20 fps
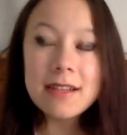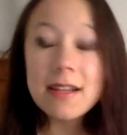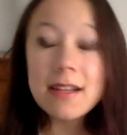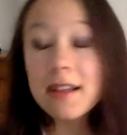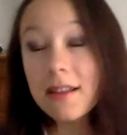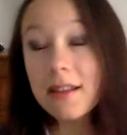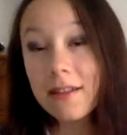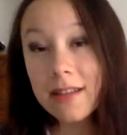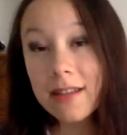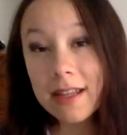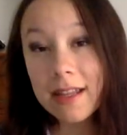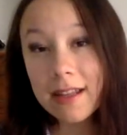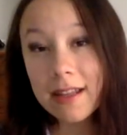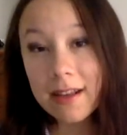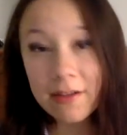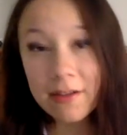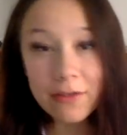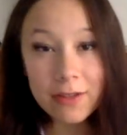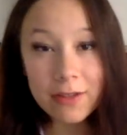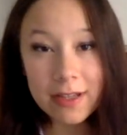Another thing that
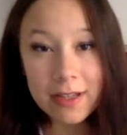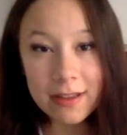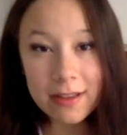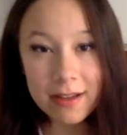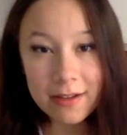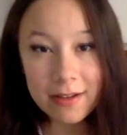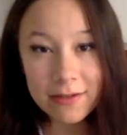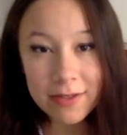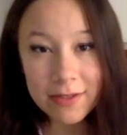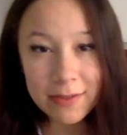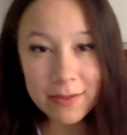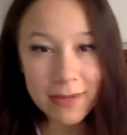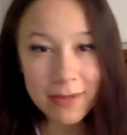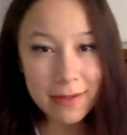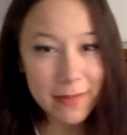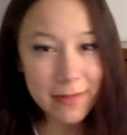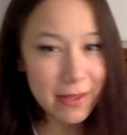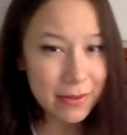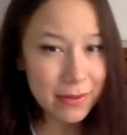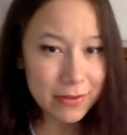I've really loved
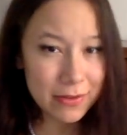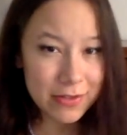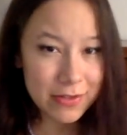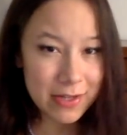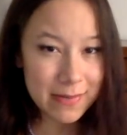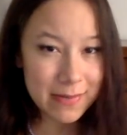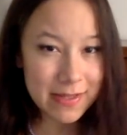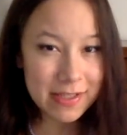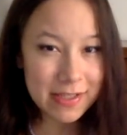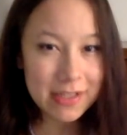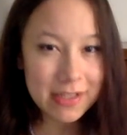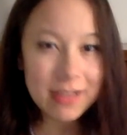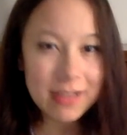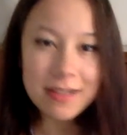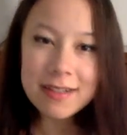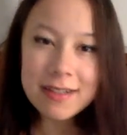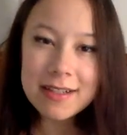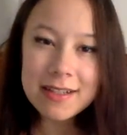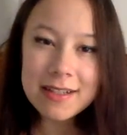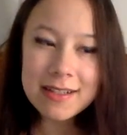about my third
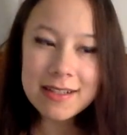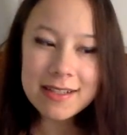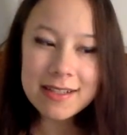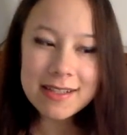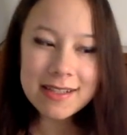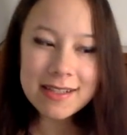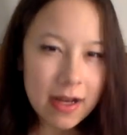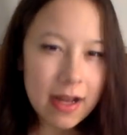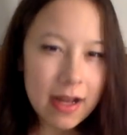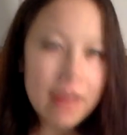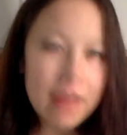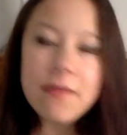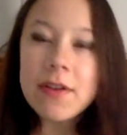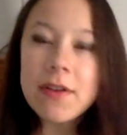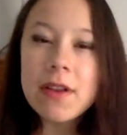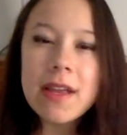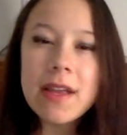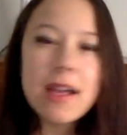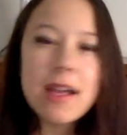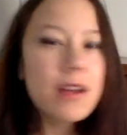trimester is I
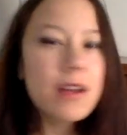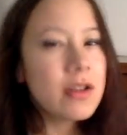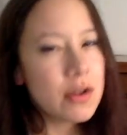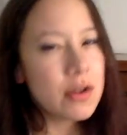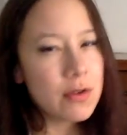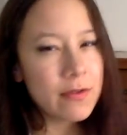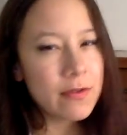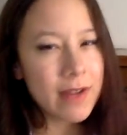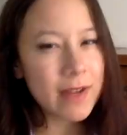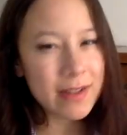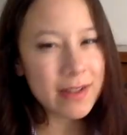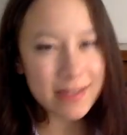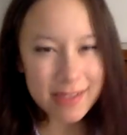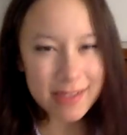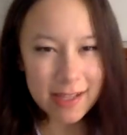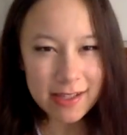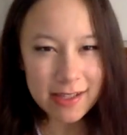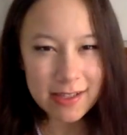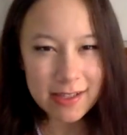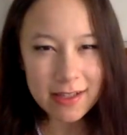feel like a newfound
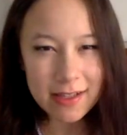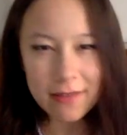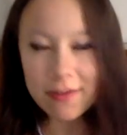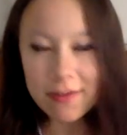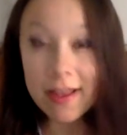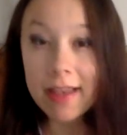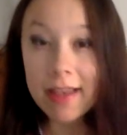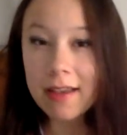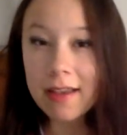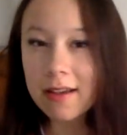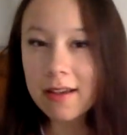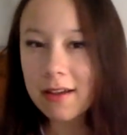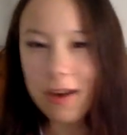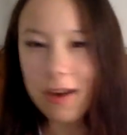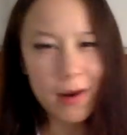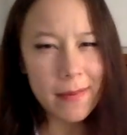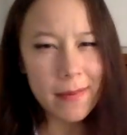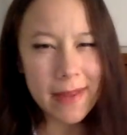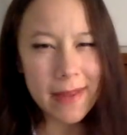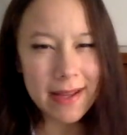sense of like
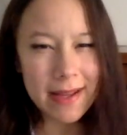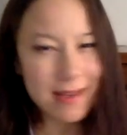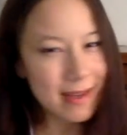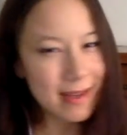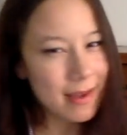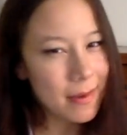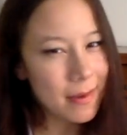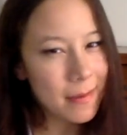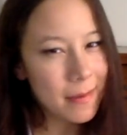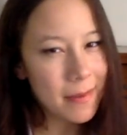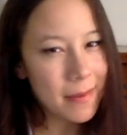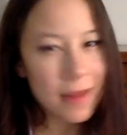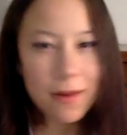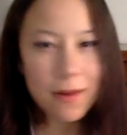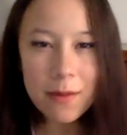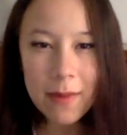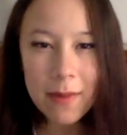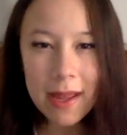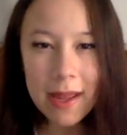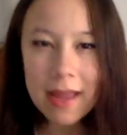carpe diem, in
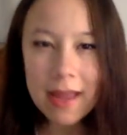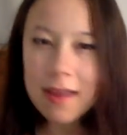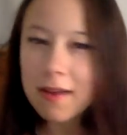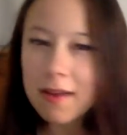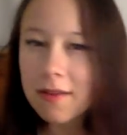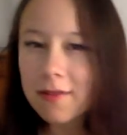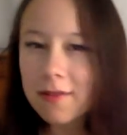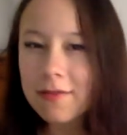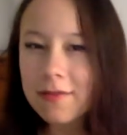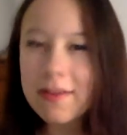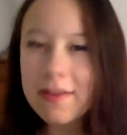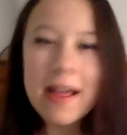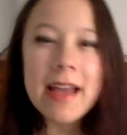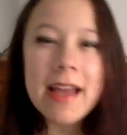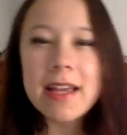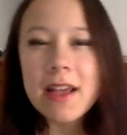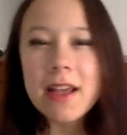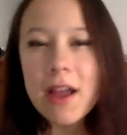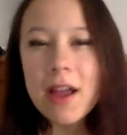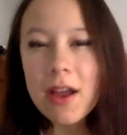a way of
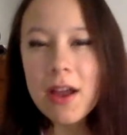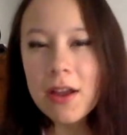like,